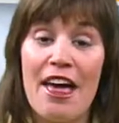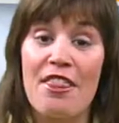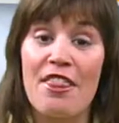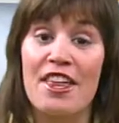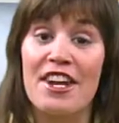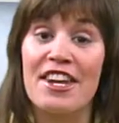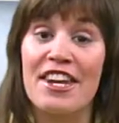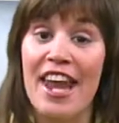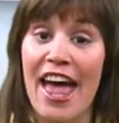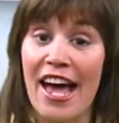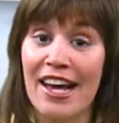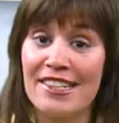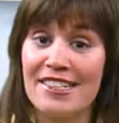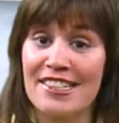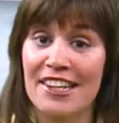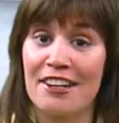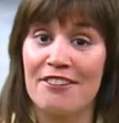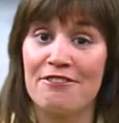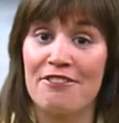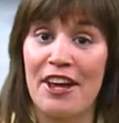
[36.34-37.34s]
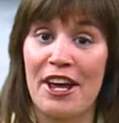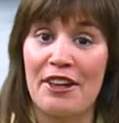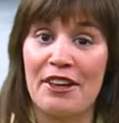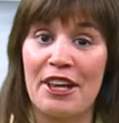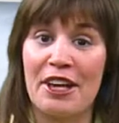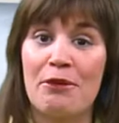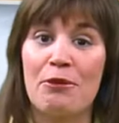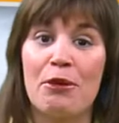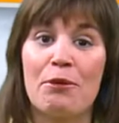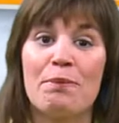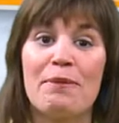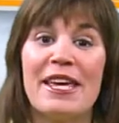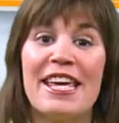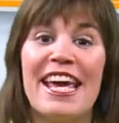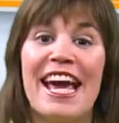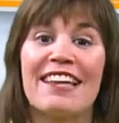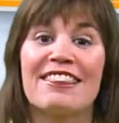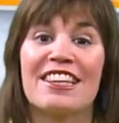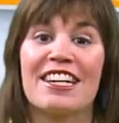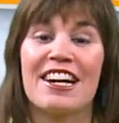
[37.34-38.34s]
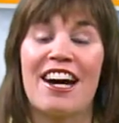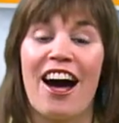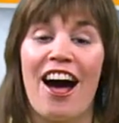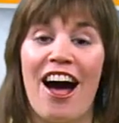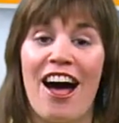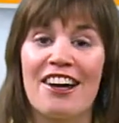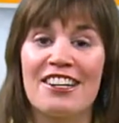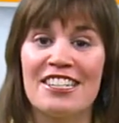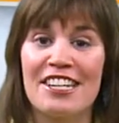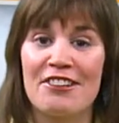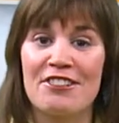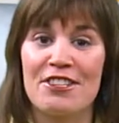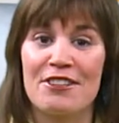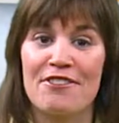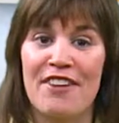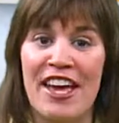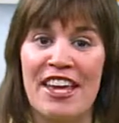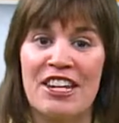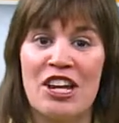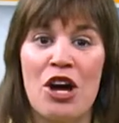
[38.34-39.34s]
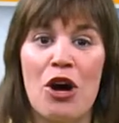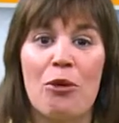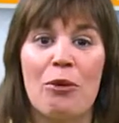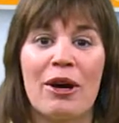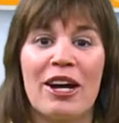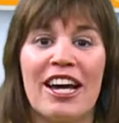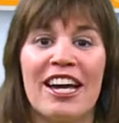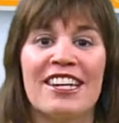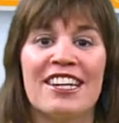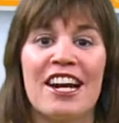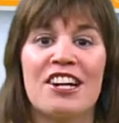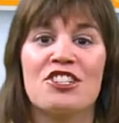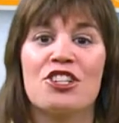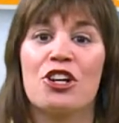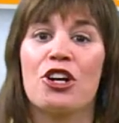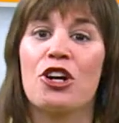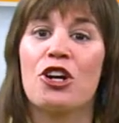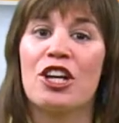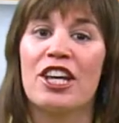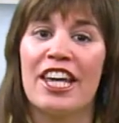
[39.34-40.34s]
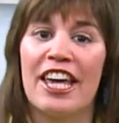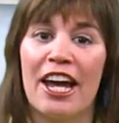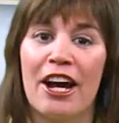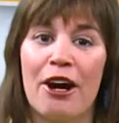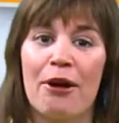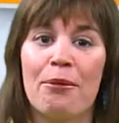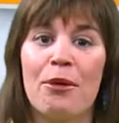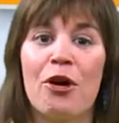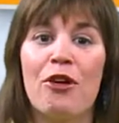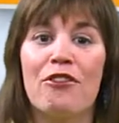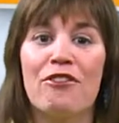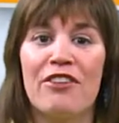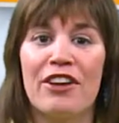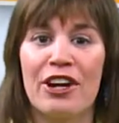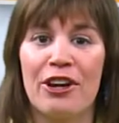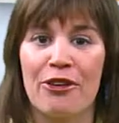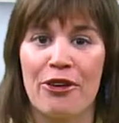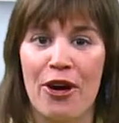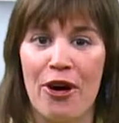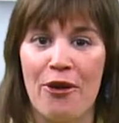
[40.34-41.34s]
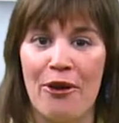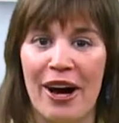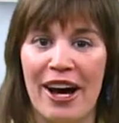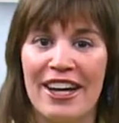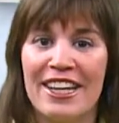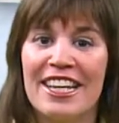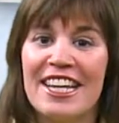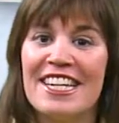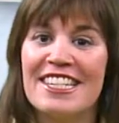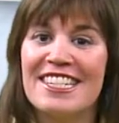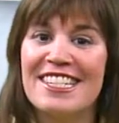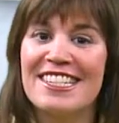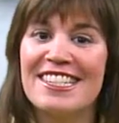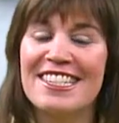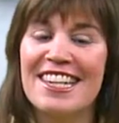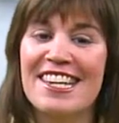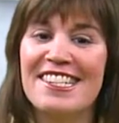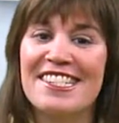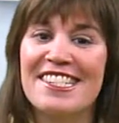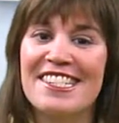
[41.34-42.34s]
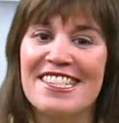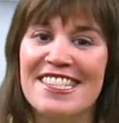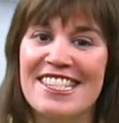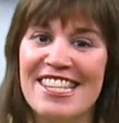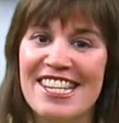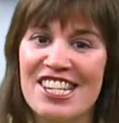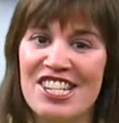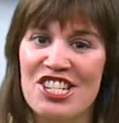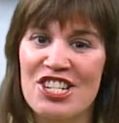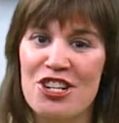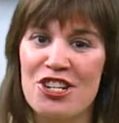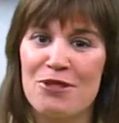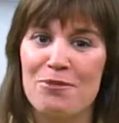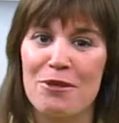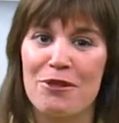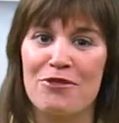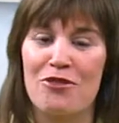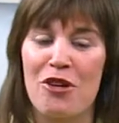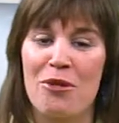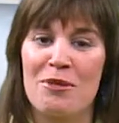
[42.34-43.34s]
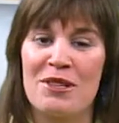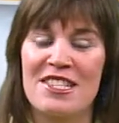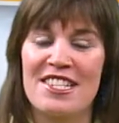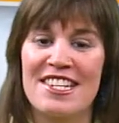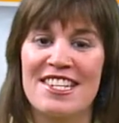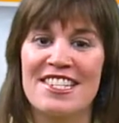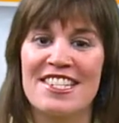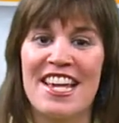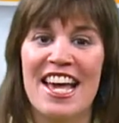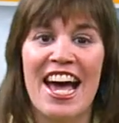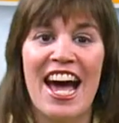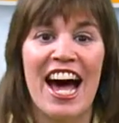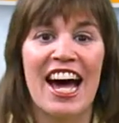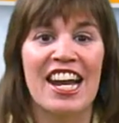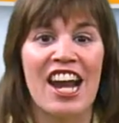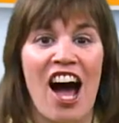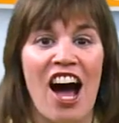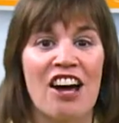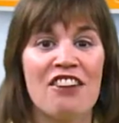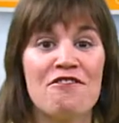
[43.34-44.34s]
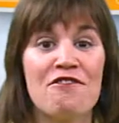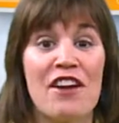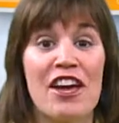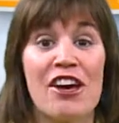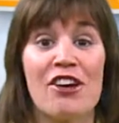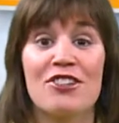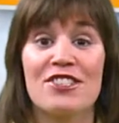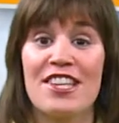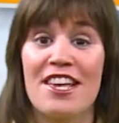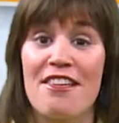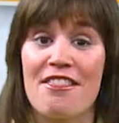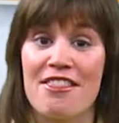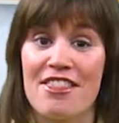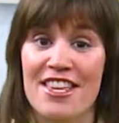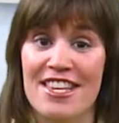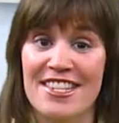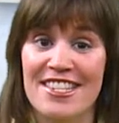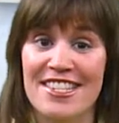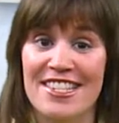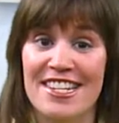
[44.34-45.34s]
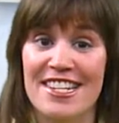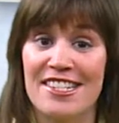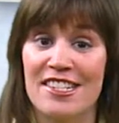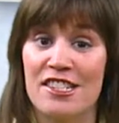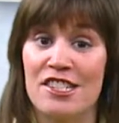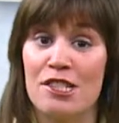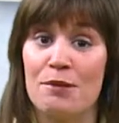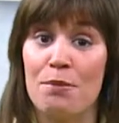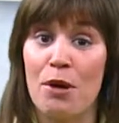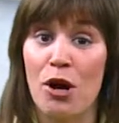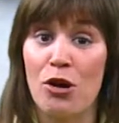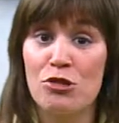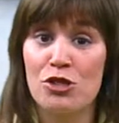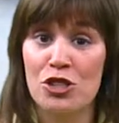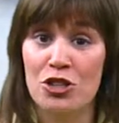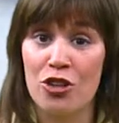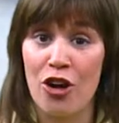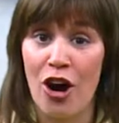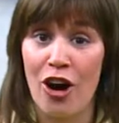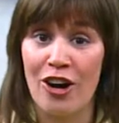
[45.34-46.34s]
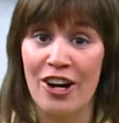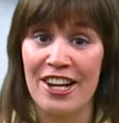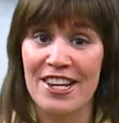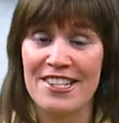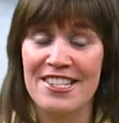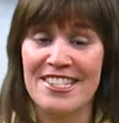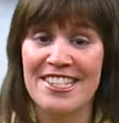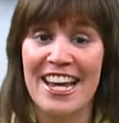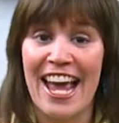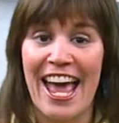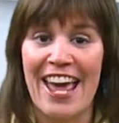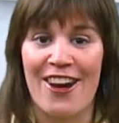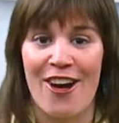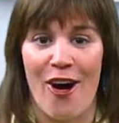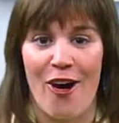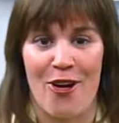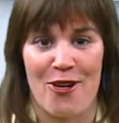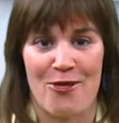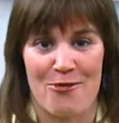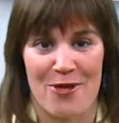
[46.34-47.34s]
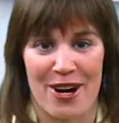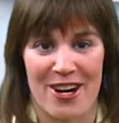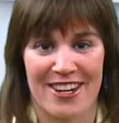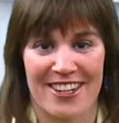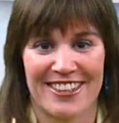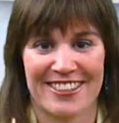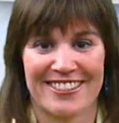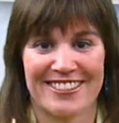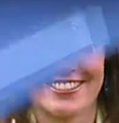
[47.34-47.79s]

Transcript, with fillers: The next unveiling will be at the Cocktails event when conductor Guillermo Figueroa discusses this year's performances and unveils this season's poster artist and artwork.